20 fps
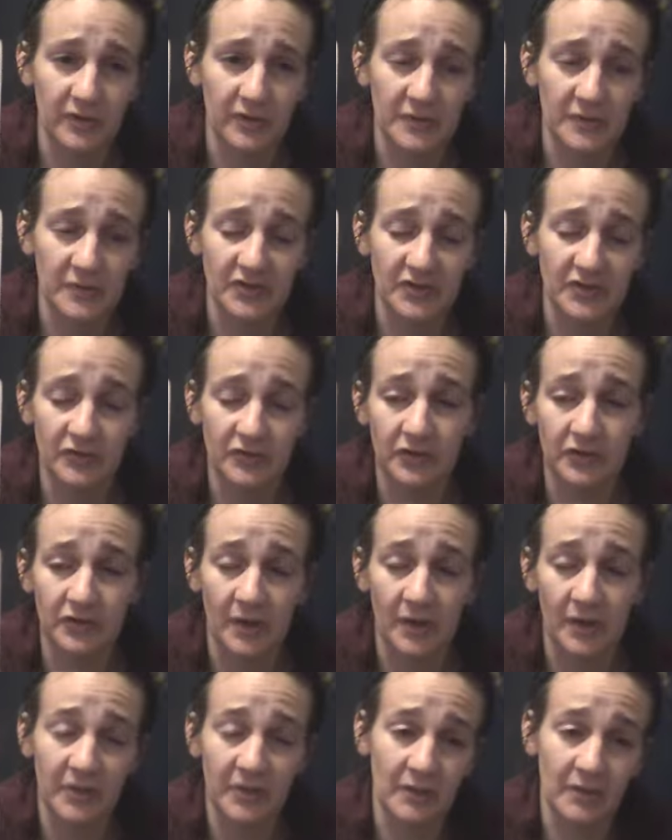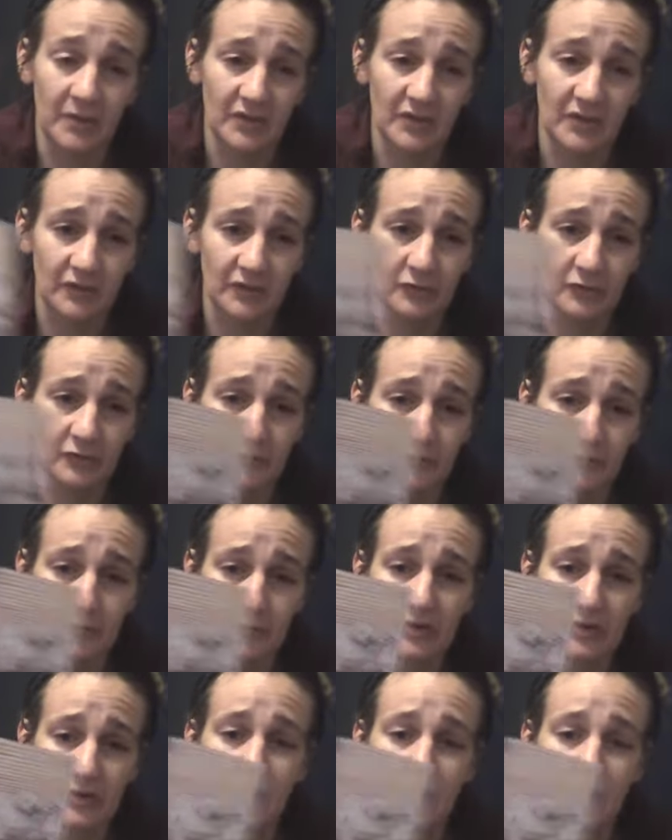leap so you do not become a literal
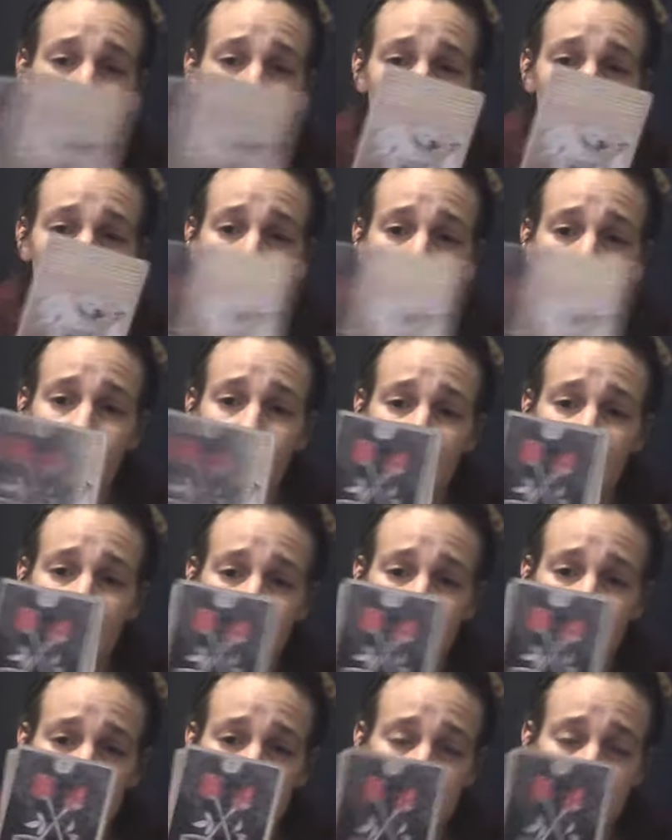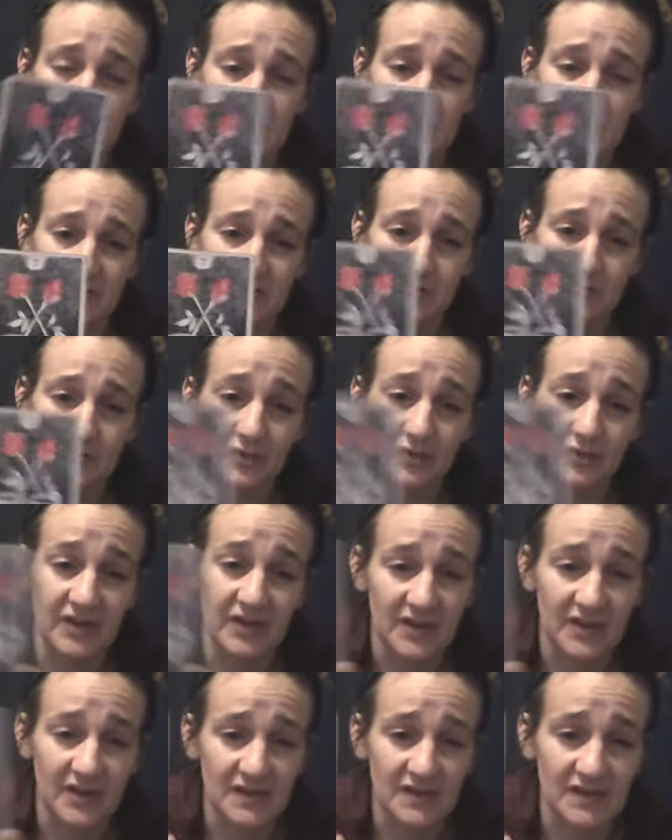fool. If this person truly
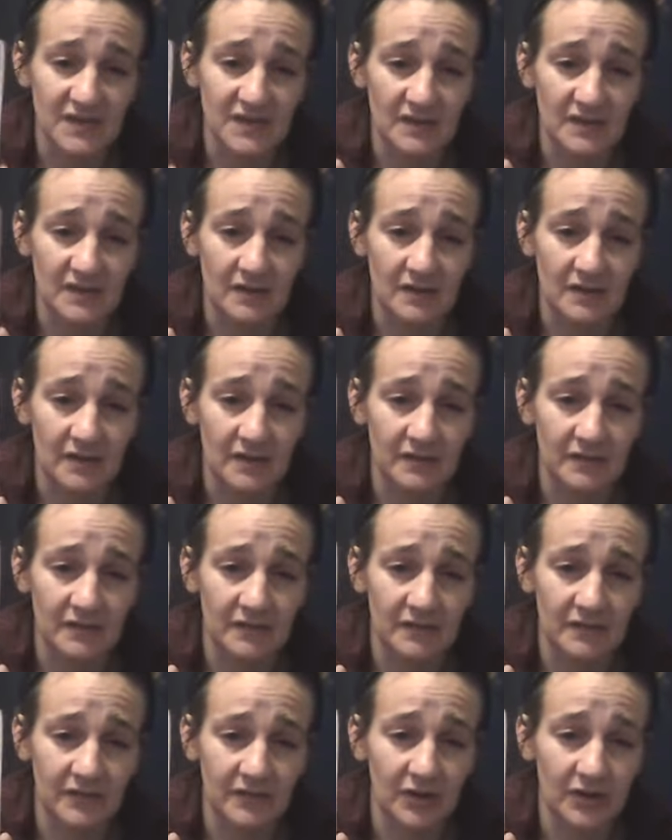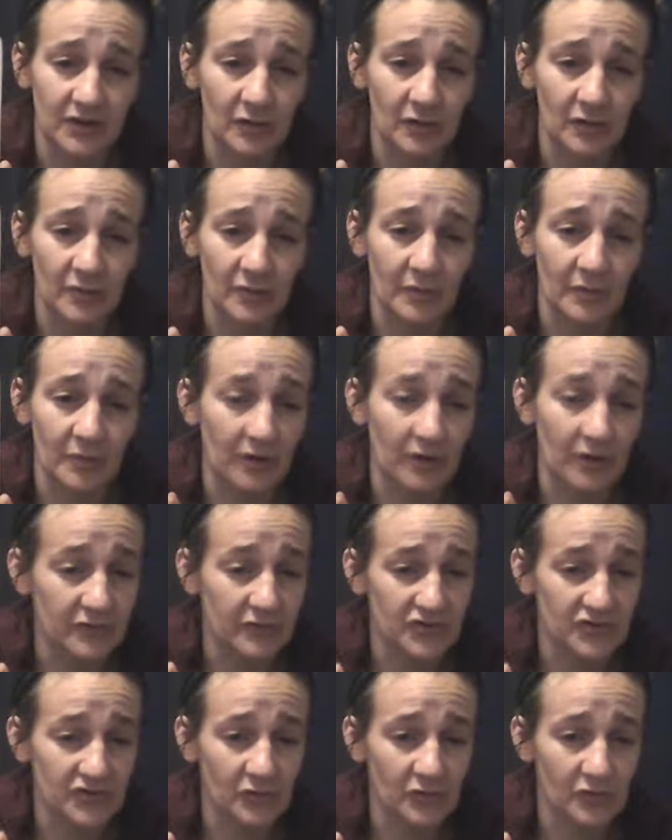is, you know, part of
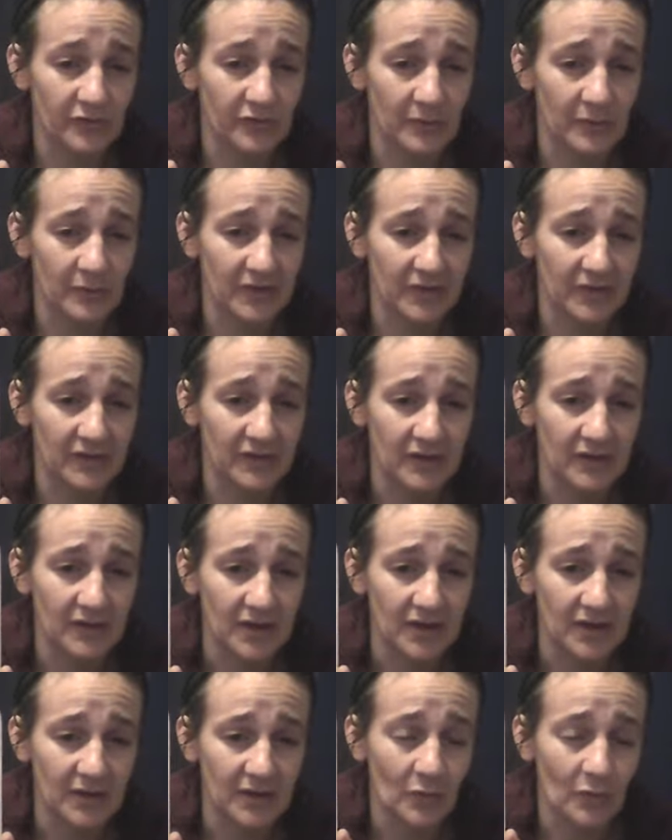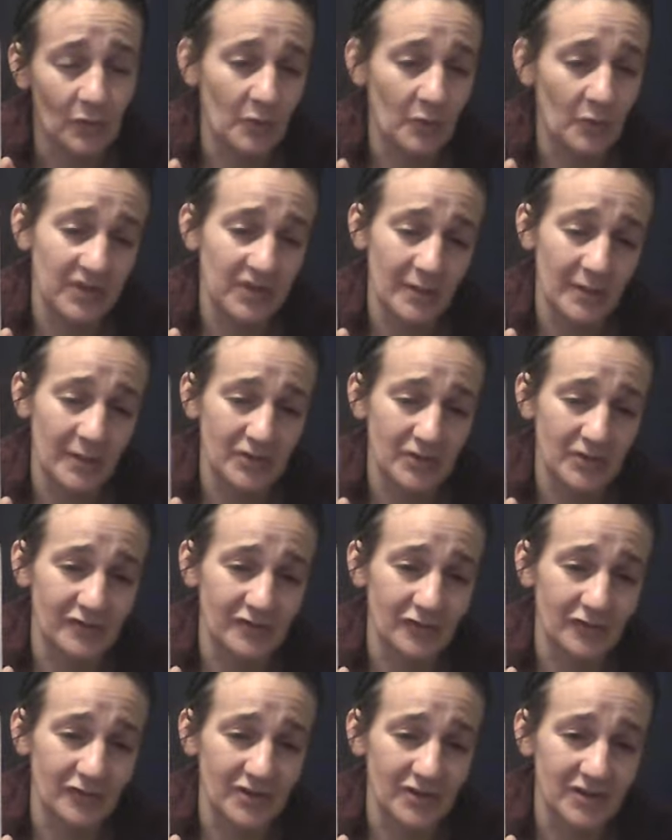your soul family, it won't be that much of
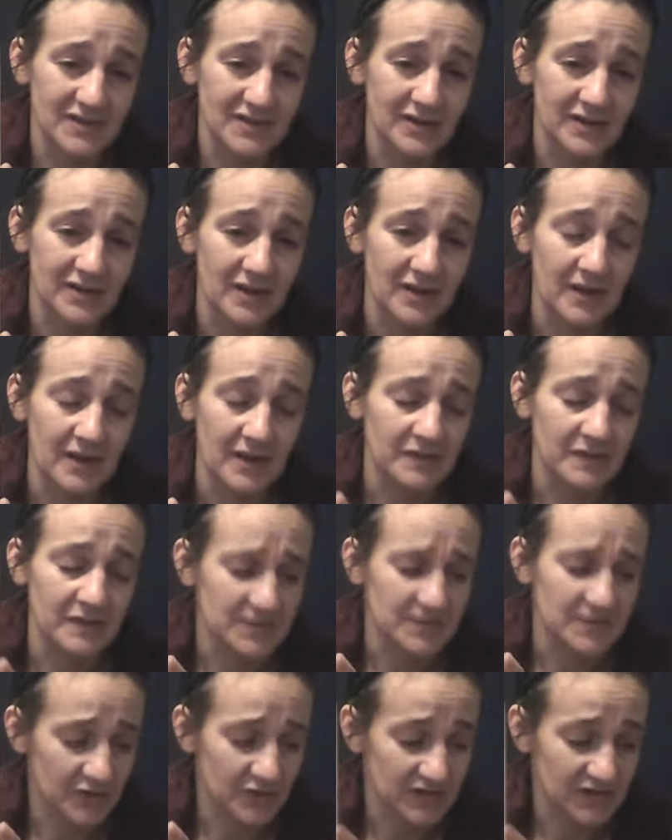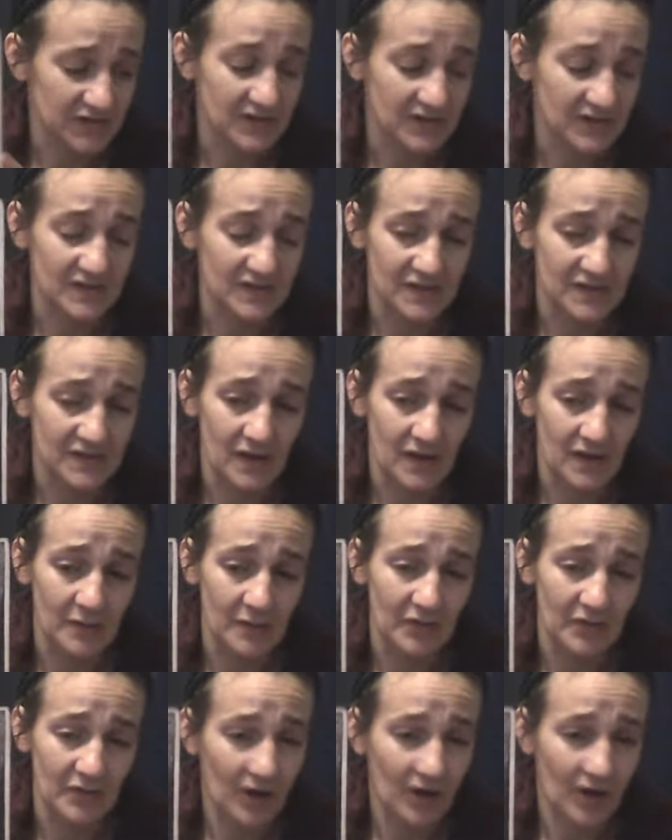a risk. This person is
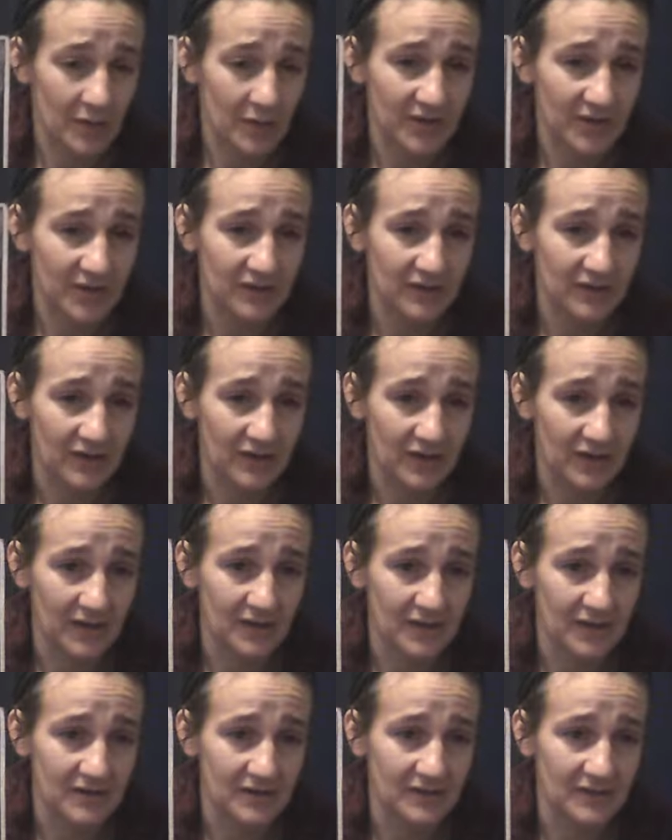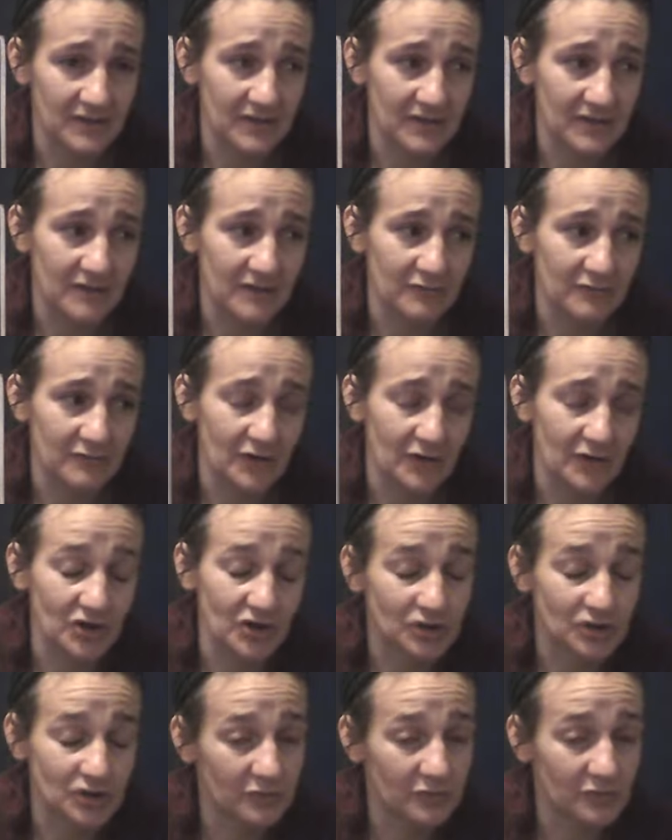karmic and they've
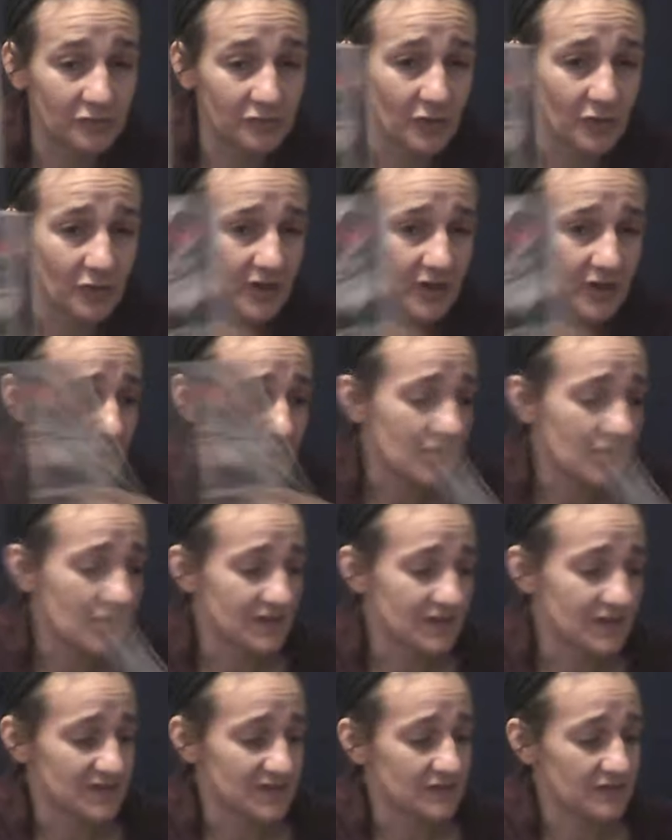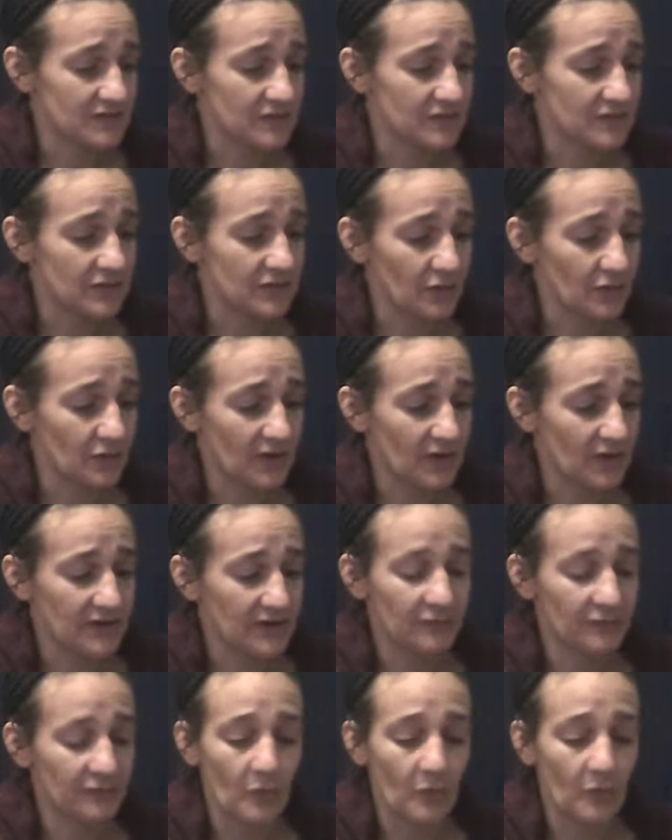hurt you before. Just, you know, kind
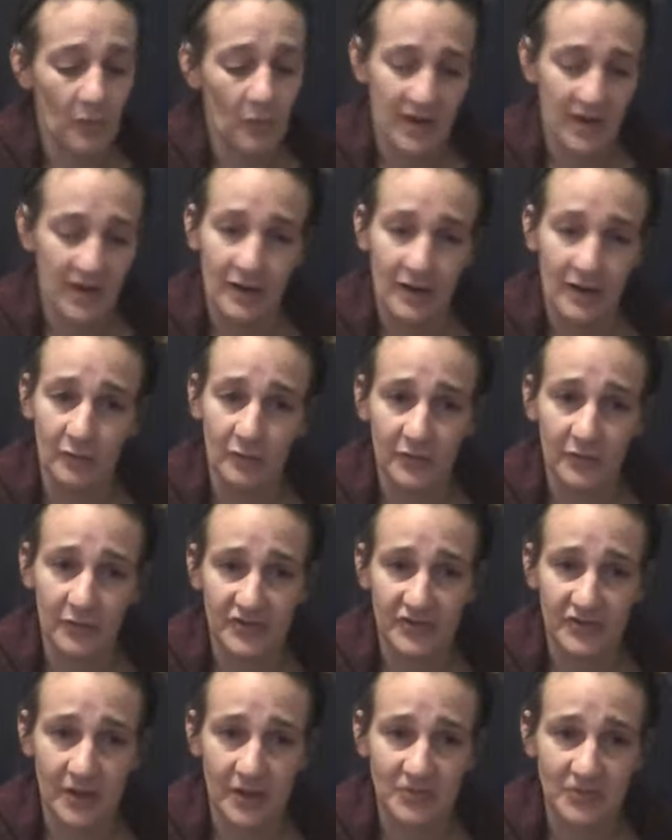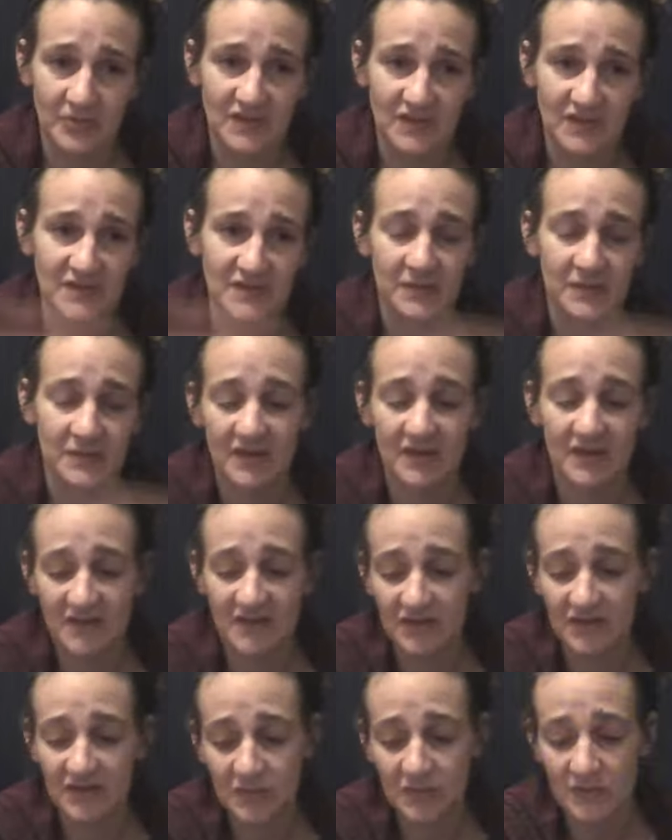of weigh out those options, because
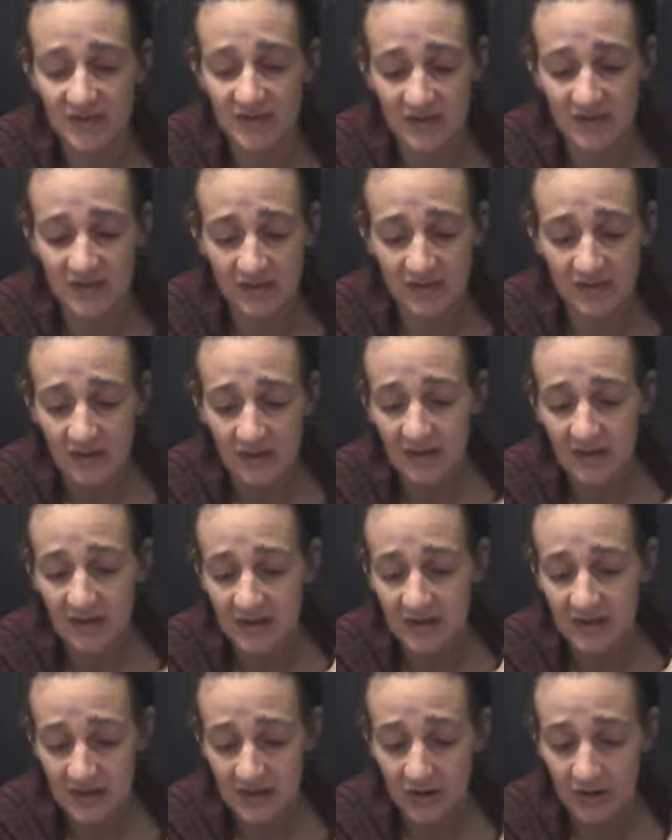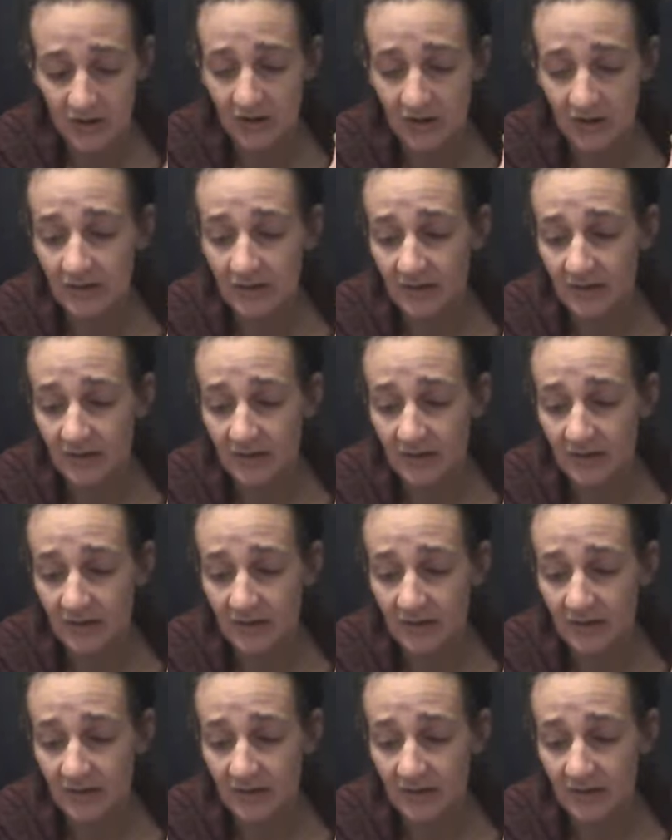I do see here